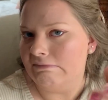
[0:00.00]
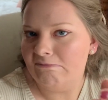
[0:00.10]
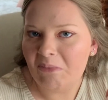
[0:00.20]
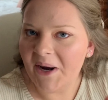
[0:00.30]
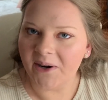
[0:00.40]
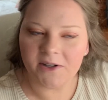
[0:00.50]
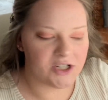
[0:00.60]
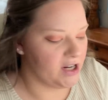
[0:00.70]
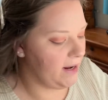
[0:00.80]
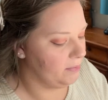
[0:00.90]
weird
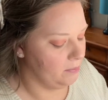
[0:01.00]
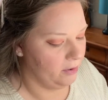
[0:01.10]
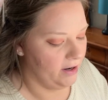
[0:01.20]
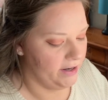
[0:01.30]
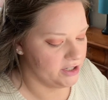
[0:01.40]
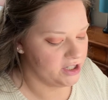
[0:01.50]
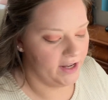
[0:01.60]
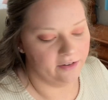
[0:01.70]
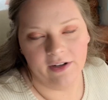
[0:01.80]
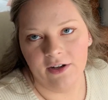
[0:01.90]
shaped brush. I
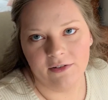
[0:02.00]
don't know,